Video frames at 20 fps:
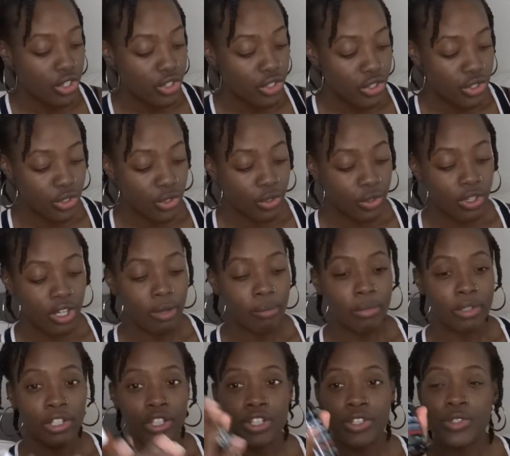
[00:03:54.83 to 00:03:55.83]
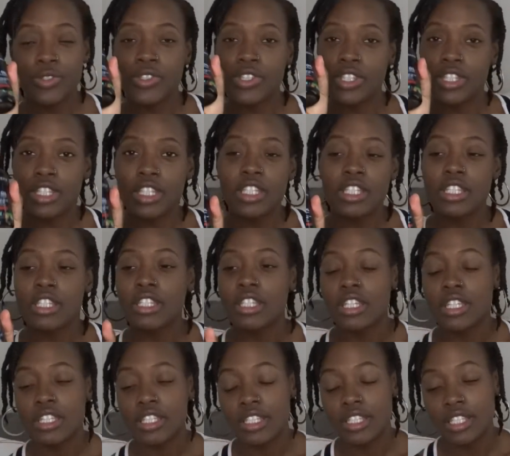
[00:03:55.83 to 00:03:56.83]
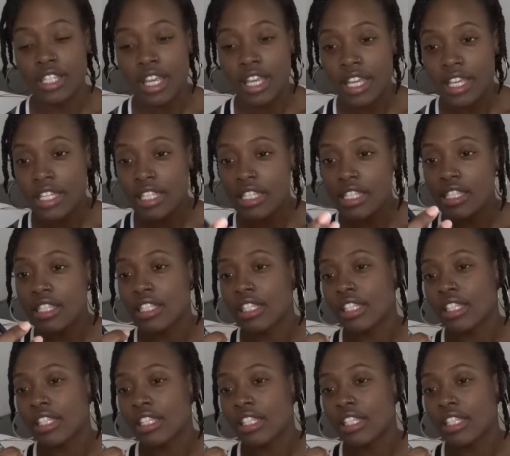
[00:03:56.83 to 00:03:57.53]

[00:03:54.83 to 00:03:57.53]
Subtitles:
So I'm gonna use this. It says,